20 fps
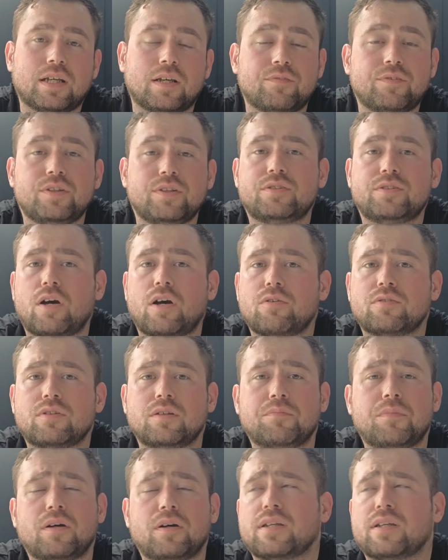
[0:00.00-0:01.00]
Have you told
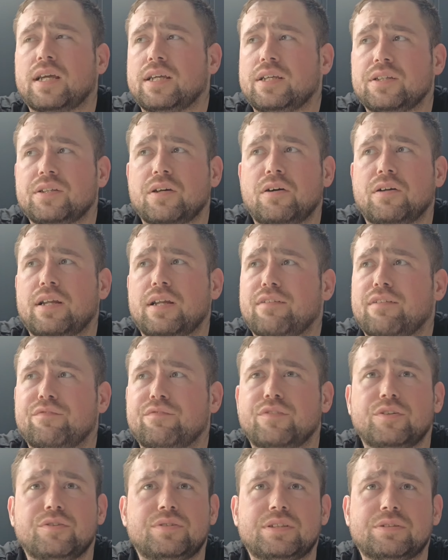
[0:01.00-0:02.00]
them, okay, you can't have
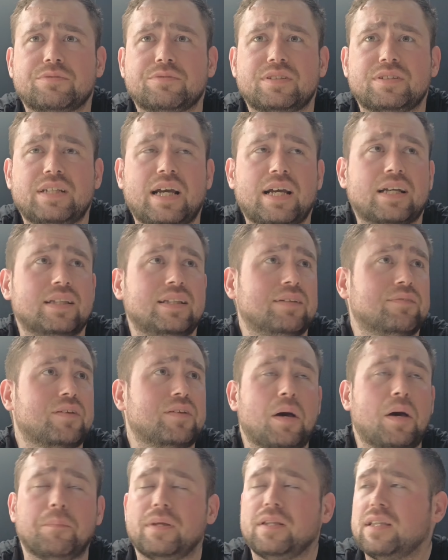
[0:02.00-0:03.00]
food till snack, and they've
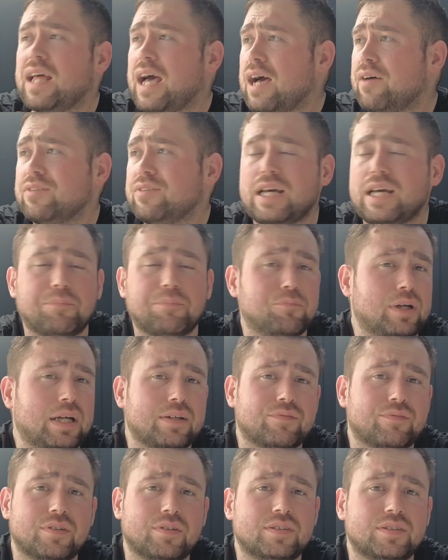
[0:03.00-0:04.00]
come in, they haven't had
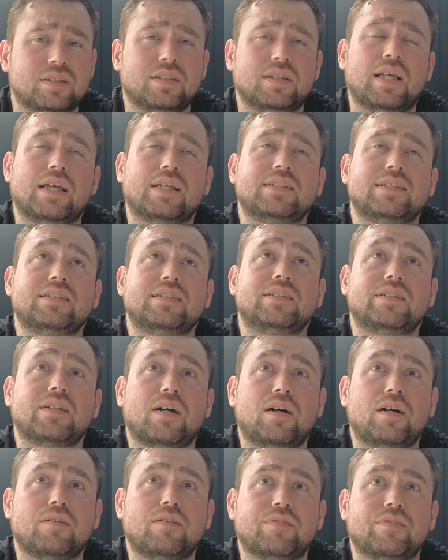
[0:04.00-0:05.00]
breakfast and they're
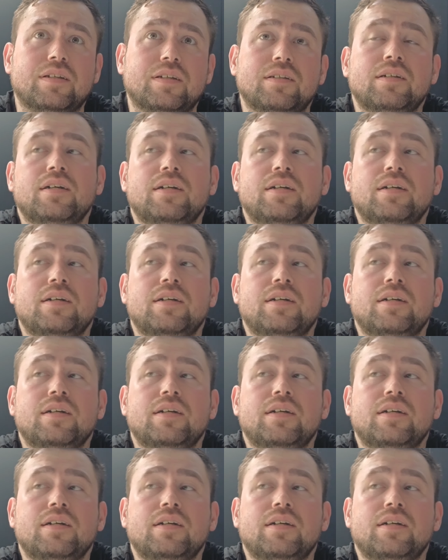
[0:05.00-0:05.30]
starving?